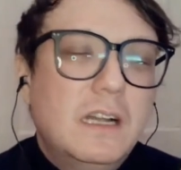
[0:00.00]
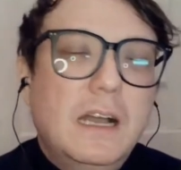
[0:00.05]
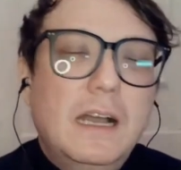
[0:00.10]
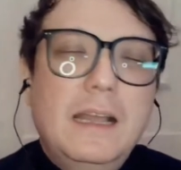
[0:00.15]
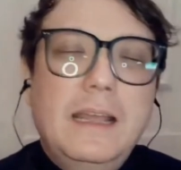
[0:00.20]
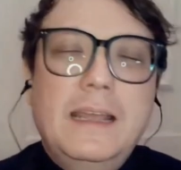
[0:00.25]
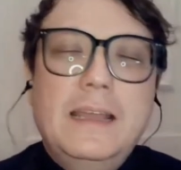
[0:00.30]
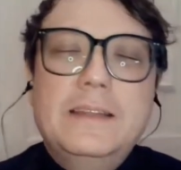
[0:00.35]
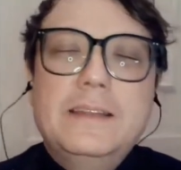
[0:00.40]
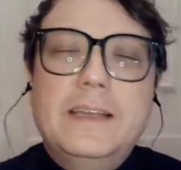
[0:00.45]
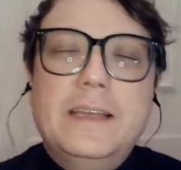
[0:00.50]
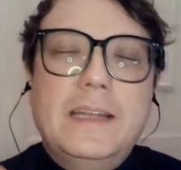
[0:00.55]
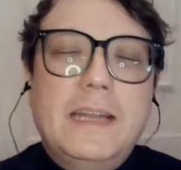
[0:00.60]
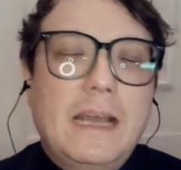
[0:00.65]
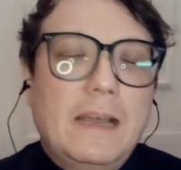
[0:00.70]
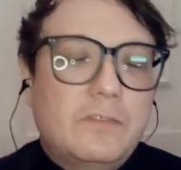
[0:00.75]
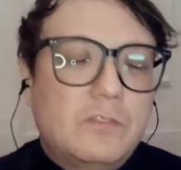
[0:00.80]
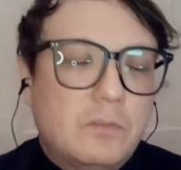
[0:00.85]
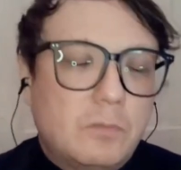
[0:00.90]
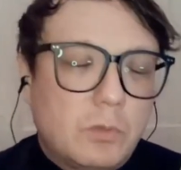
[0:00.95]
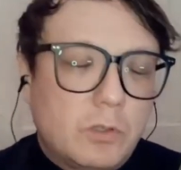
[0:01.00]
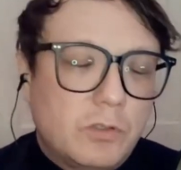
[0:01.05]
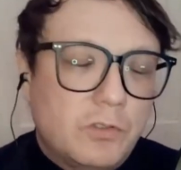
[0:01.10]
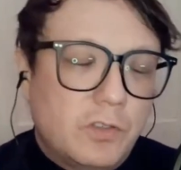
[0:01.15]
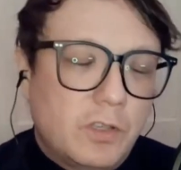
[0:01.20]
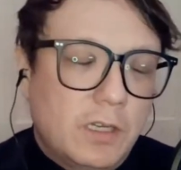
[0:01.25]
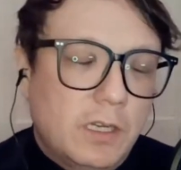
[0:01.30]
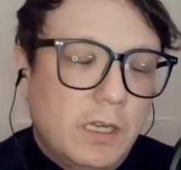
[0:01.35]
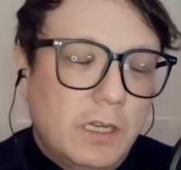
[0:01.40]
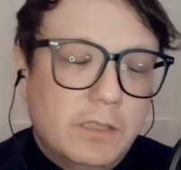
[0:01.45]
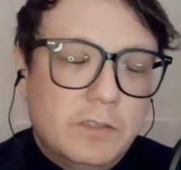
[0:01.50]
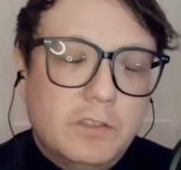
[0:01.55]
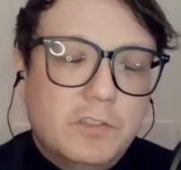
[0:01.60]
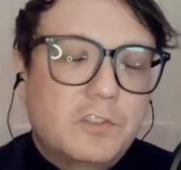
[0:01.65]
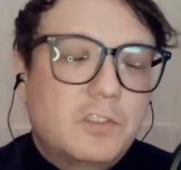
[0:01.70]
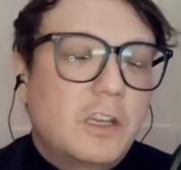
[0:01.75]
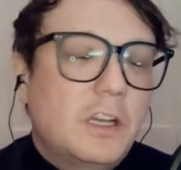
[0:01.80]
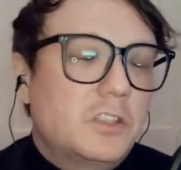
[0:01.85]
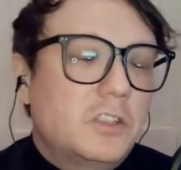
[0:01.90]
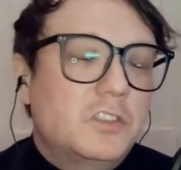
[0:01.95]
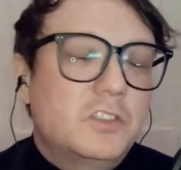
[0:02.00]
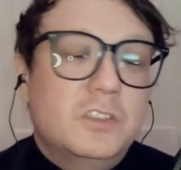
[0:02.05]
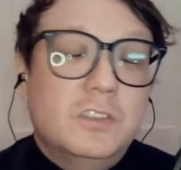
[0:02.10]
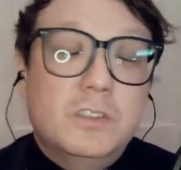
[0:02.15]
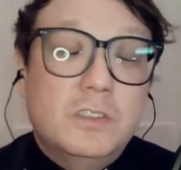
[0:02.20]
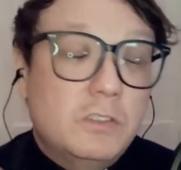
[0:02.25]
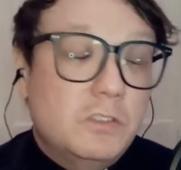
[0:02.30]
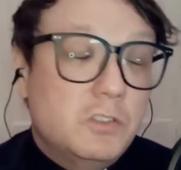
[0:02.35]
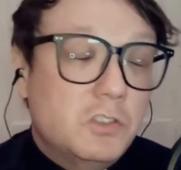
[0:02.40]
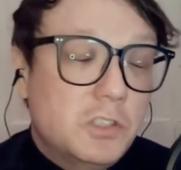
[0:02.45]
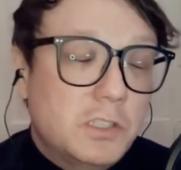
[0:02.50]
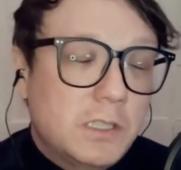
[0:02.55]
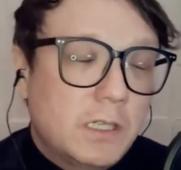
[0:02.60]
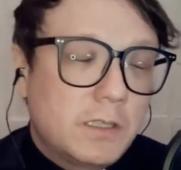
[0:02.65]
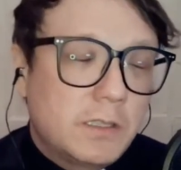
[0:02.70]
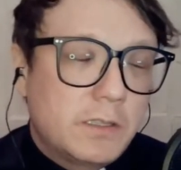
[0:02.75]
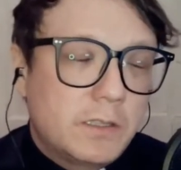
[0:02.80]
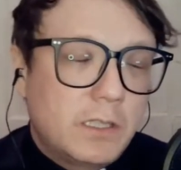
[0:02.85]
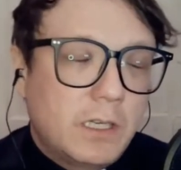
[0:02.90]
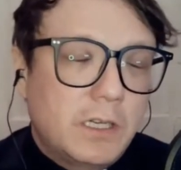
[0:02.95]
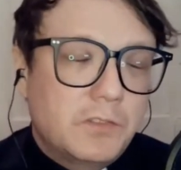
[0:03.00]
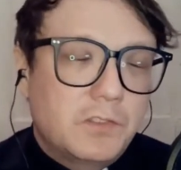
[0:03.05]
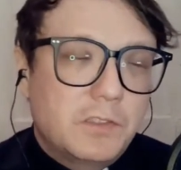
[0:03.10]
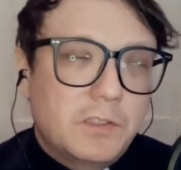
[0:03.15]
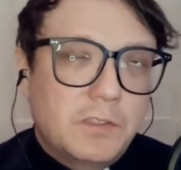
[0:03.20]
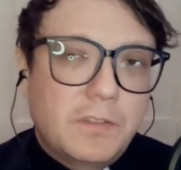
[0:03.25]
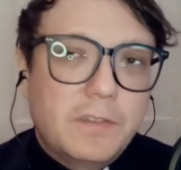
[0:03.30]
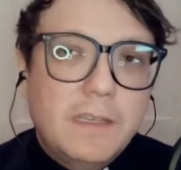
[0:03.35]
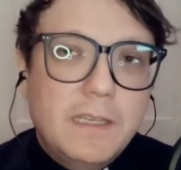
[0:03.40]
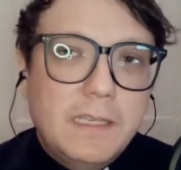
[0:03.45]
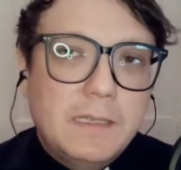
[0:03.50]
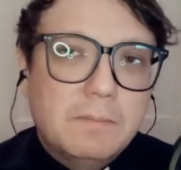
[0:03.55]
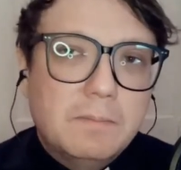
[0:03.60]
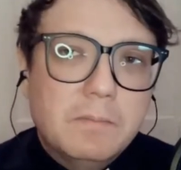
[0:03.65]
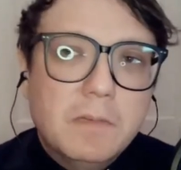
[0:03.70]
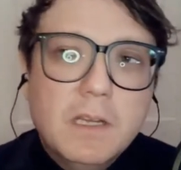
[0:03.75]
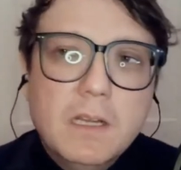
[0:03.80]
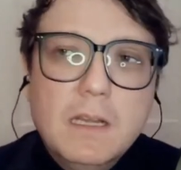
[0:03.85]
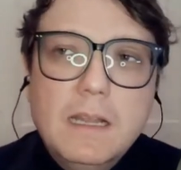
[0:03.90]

and then afterwards a discussion, usually on a Gnostic theme.